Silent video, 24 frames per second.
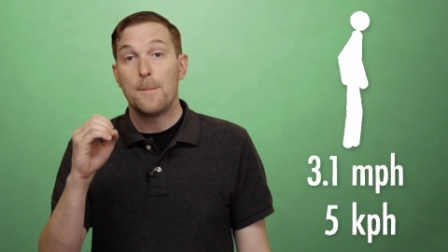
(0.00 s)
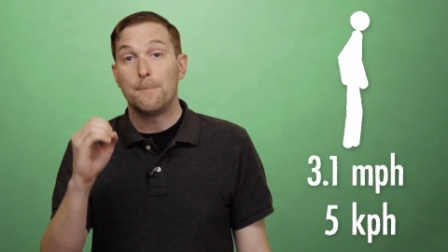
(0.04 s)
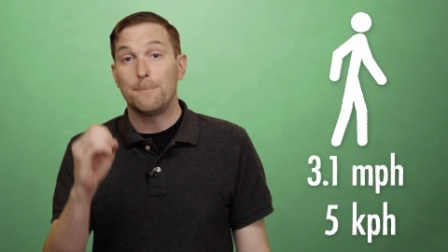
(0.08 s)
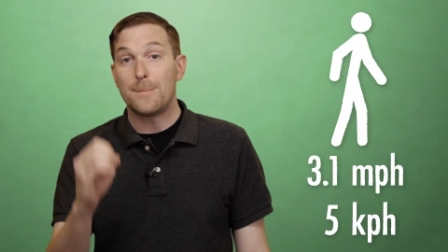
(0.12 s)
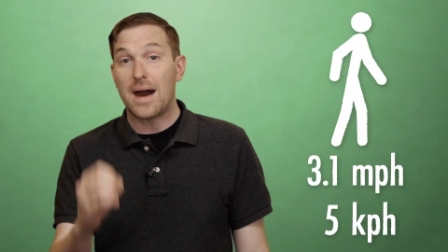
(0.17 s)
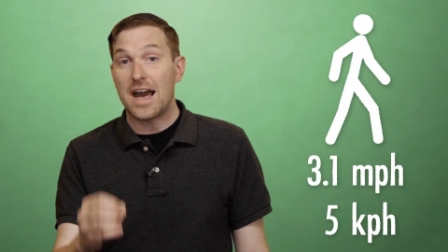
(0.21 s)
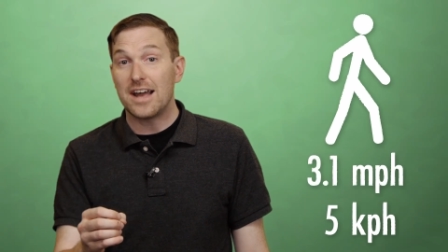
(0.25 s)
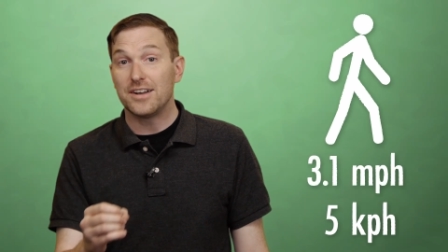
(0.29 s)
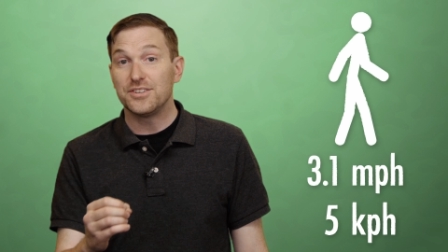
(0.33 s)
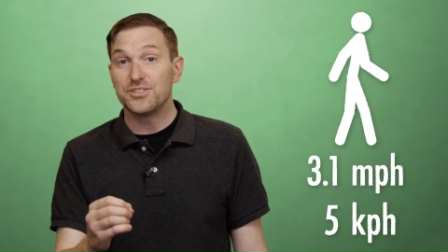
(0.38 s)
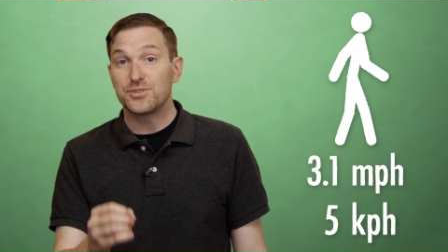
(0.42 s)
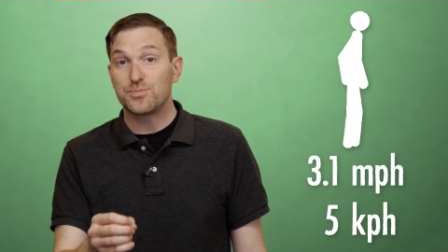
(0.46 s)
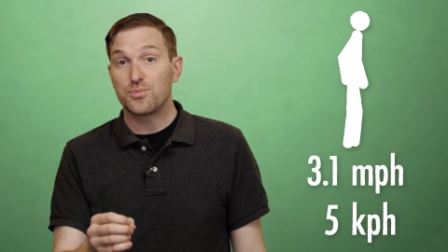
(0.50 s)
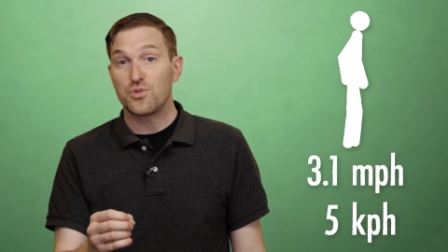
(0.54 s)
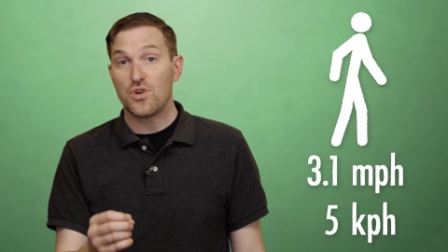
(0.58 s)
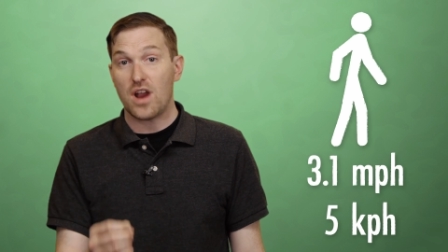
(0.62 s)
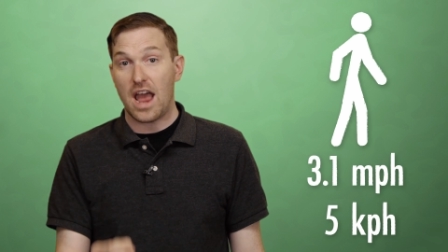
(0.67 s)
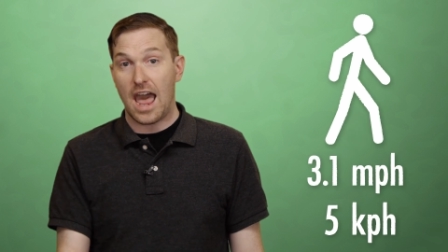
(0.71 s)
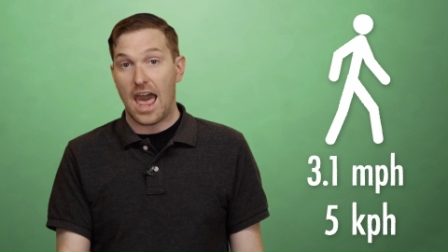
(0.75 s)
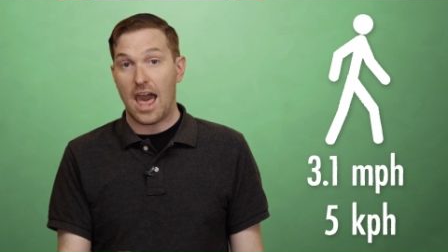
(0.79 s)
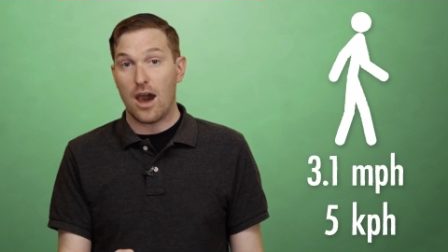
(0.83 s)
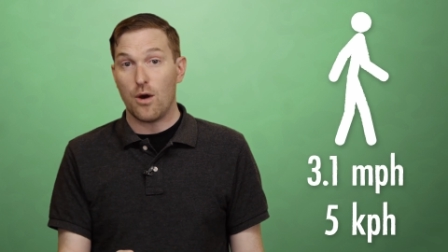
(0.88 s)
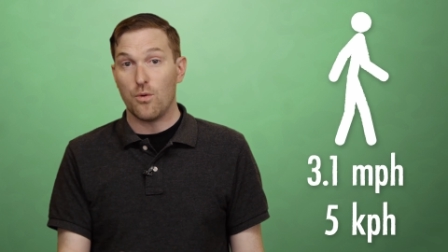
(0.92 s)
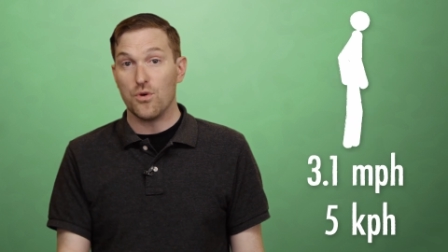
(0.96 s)
miles per
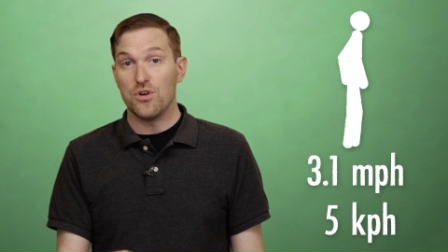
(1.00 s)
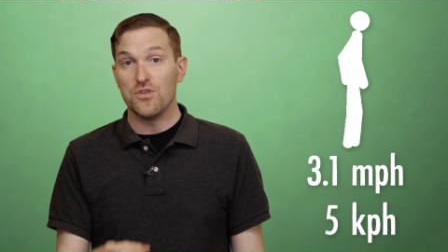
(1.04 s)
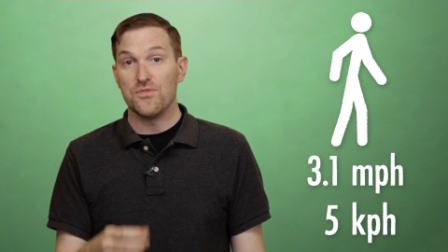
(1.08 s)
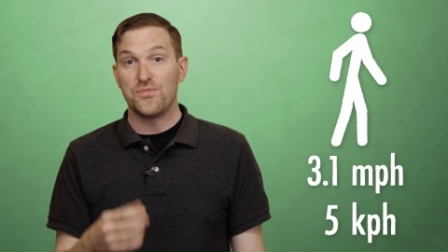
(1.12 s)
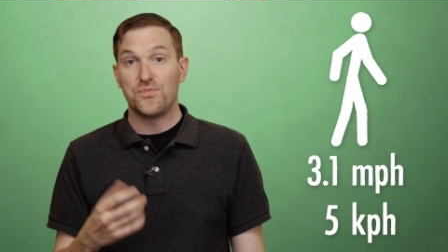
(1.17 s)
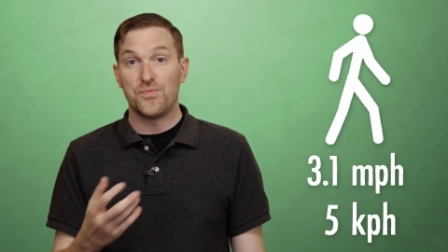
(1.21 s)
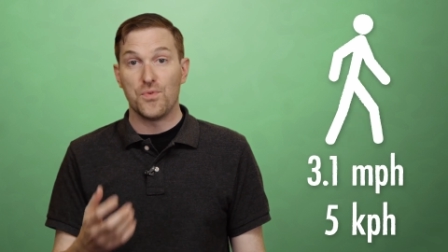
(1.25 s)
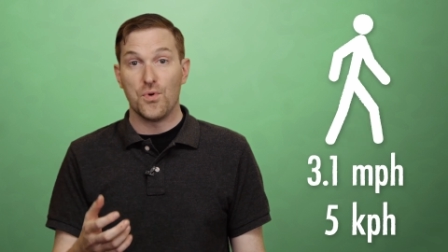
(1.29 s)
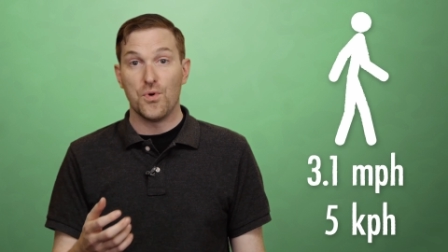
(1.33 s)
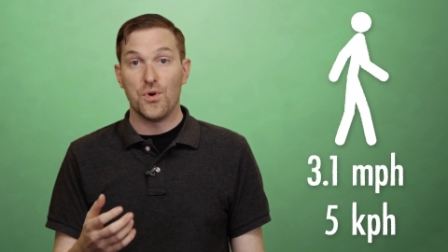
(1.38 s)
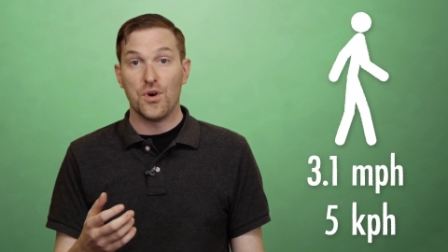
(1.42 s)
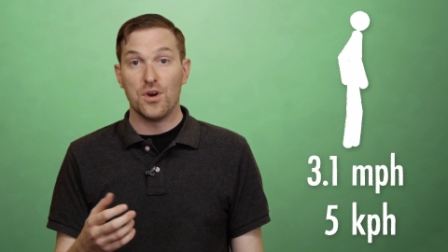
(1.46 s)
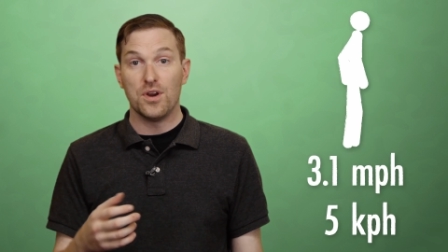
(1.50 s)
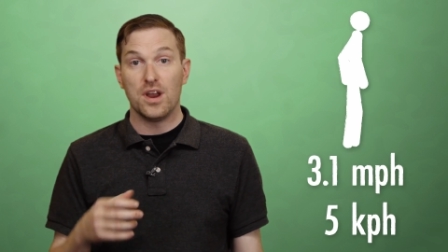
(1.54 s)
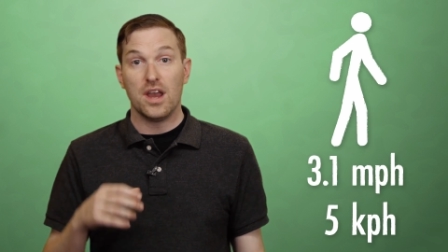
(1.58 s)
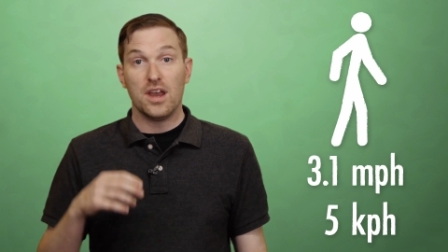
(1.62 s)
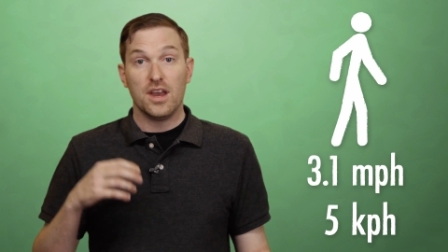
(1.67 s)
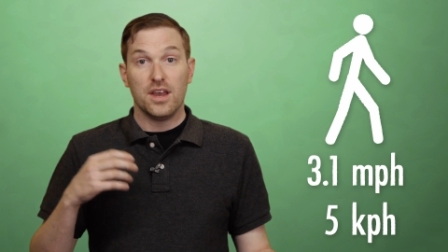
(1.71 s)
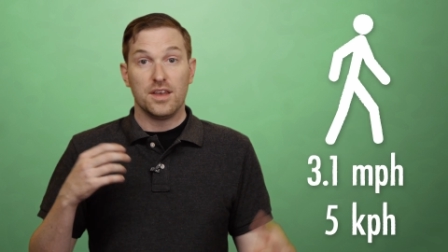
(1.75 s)
hour for